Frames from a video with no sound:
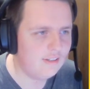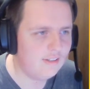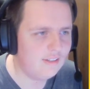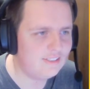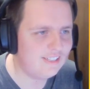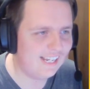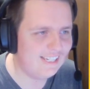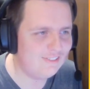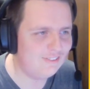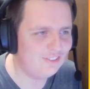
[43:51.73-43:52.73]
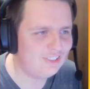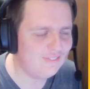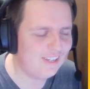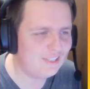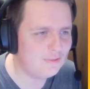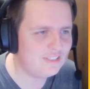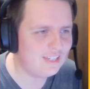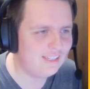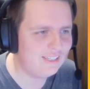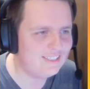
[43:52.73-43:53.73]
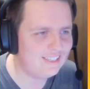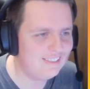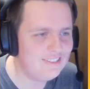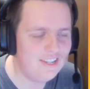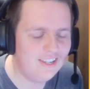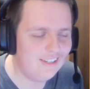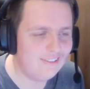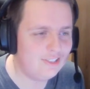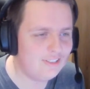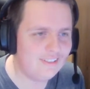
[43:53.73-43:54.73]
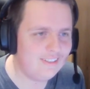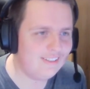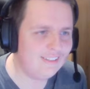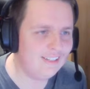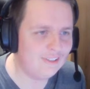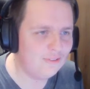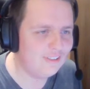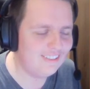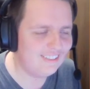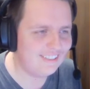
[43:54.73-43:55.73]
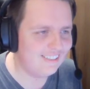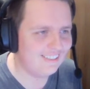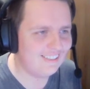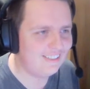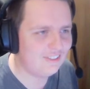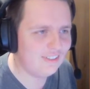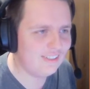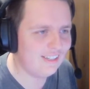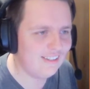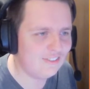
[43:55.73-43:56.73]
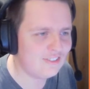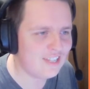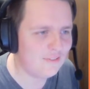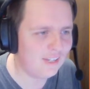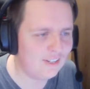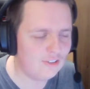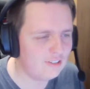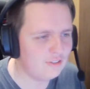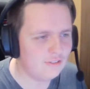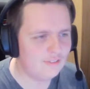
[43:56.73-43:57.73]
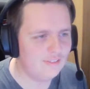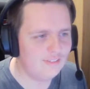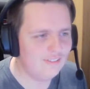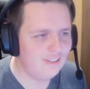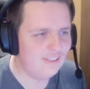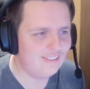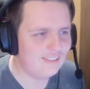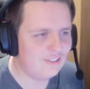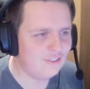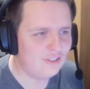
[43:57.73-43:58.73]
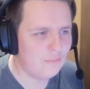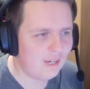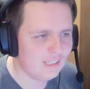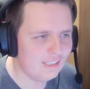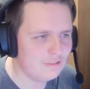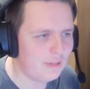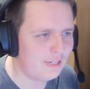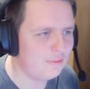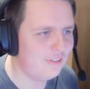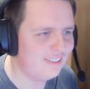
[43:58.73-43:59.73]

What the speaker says: It's Lenny's fault. She makes me say these things. You know, does that make her a good companion, a bad one?